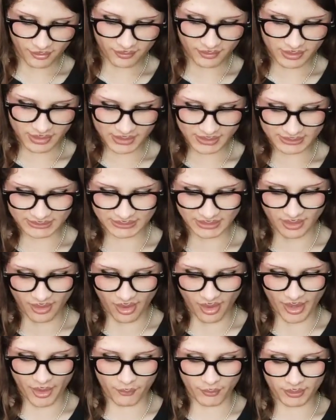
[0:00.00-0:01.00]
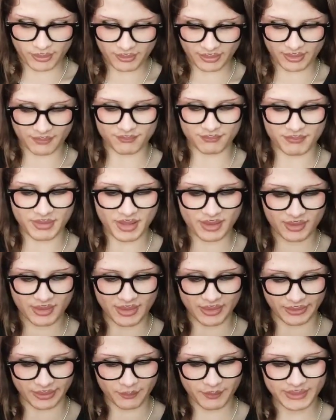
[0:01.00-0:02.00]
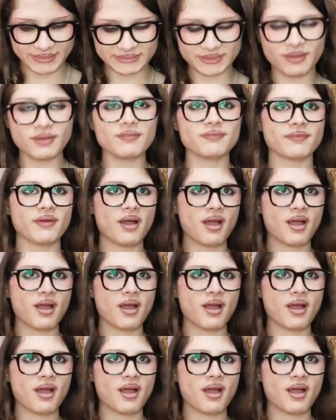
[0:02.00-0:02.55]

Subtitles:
on this, I will be killing myself.